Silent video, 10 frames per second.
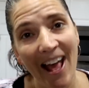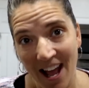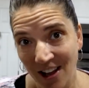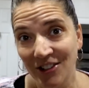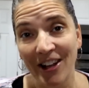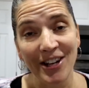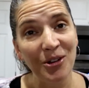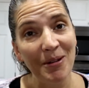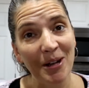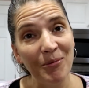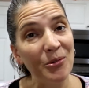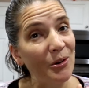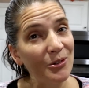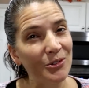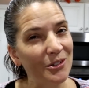I also had to go pick up
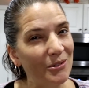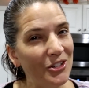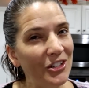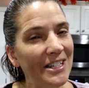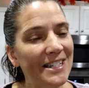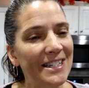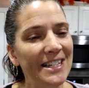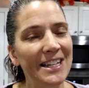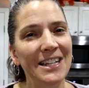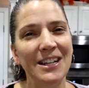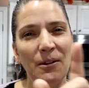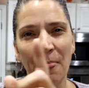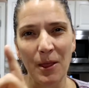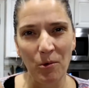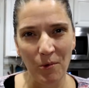groceries, which you're going to see
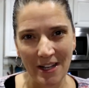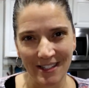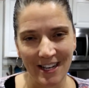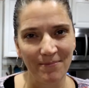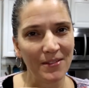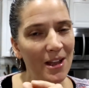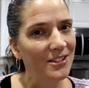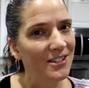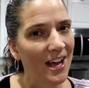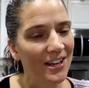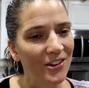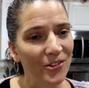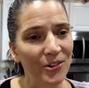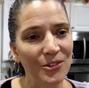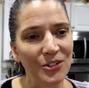Wednesday. I just got
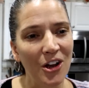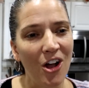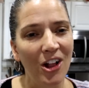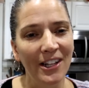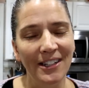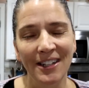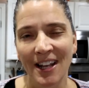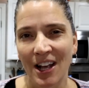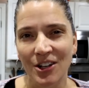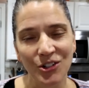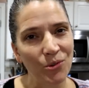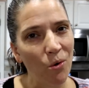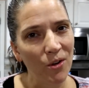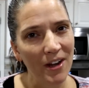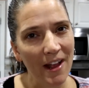another grocery haul in, just
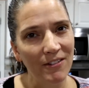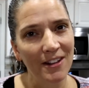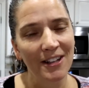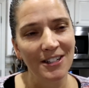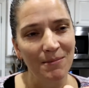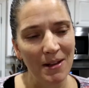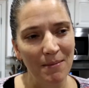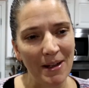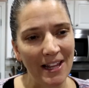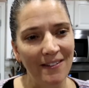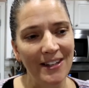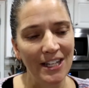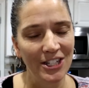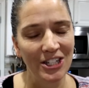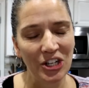ordered everything to make my life
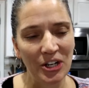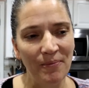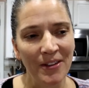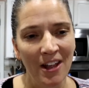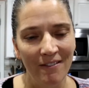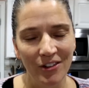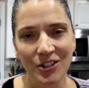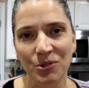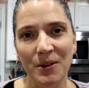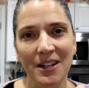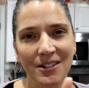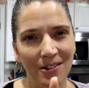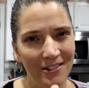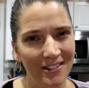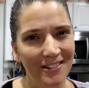easier for this week.
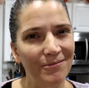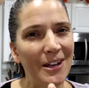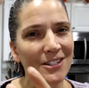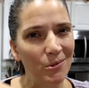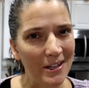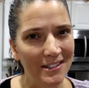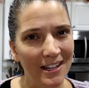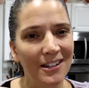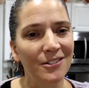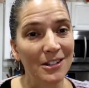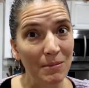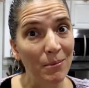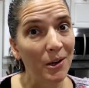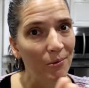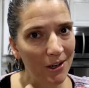So wait till Wednesday. You'll see me
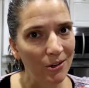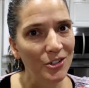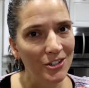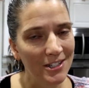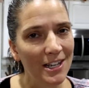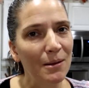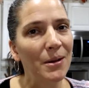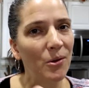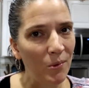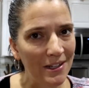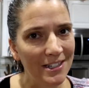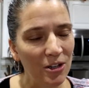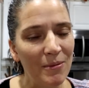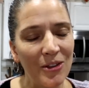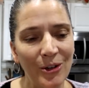putting away groceries today, but Wednesday
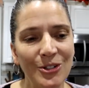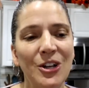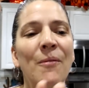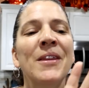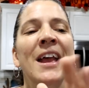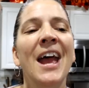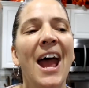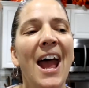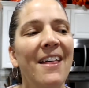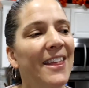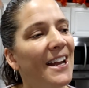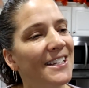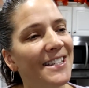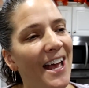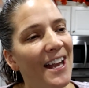will be the grocery haul. And then I
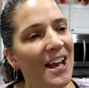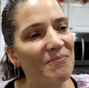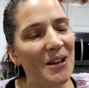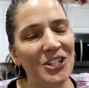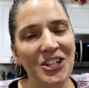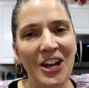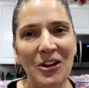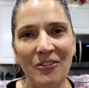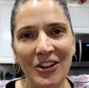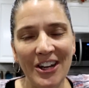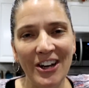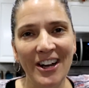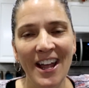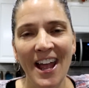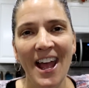sat on my chair over
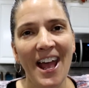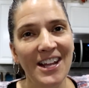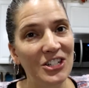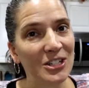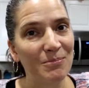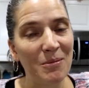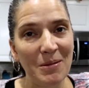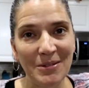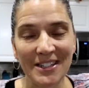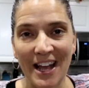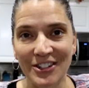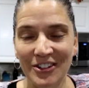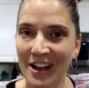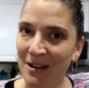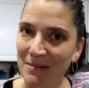here and just put my massager
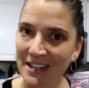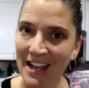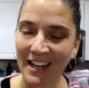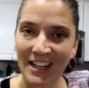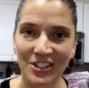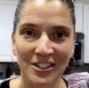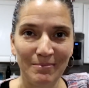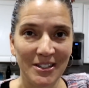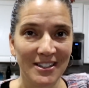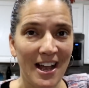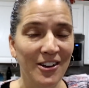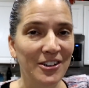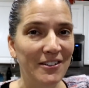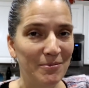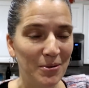out on my neck and just massage. I
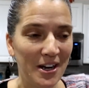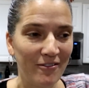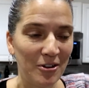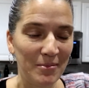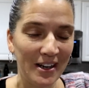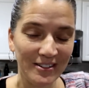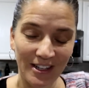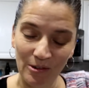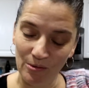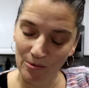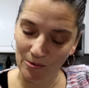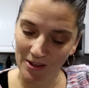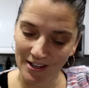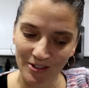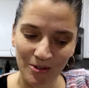couldn't even put it on for a minute. I was like, ooh,
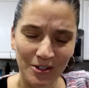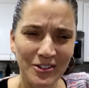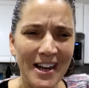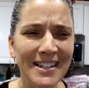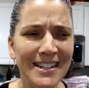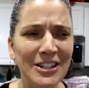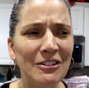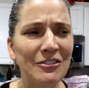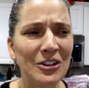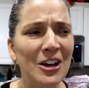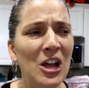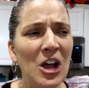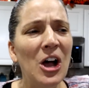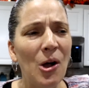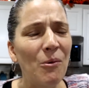that is sore. So I had to sit there for
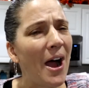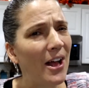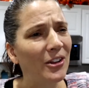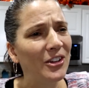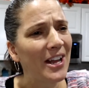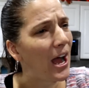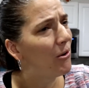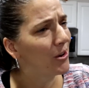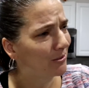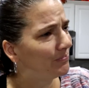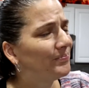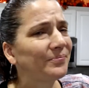a while, a good hour.